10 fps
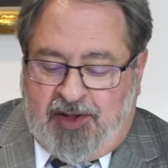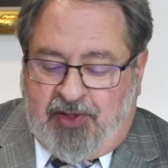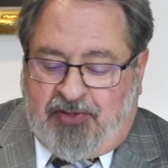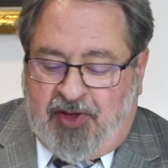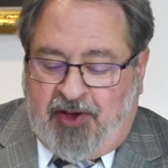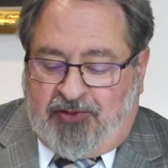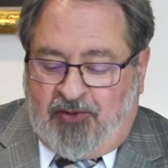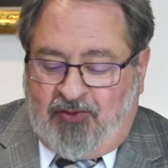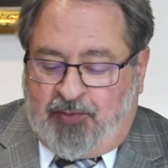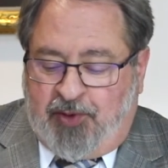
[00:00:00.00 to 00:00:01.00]
the things
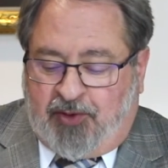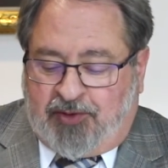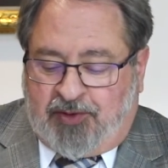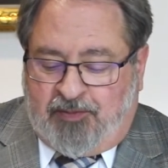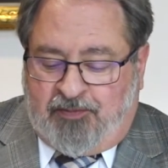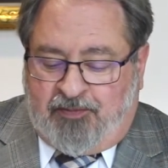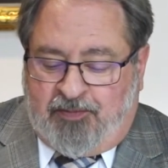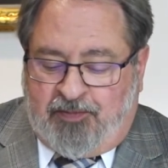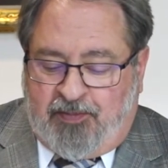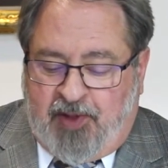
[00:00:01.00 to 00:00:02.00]
you have built
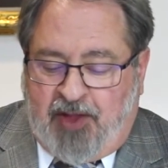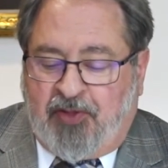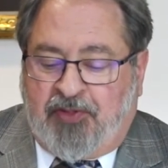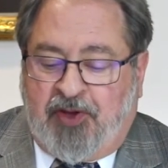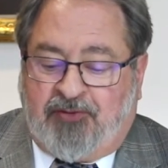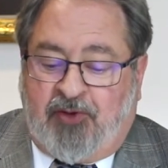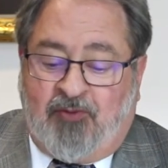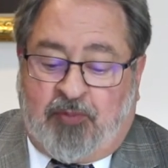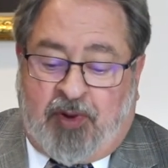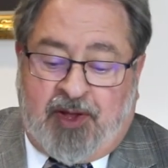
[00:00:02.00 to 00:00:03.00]
and the things that
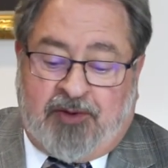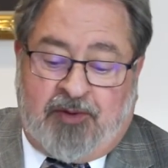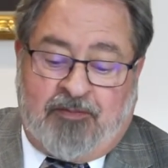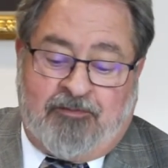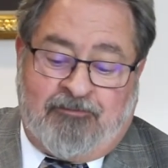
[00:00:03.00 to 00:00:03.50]
you've planted.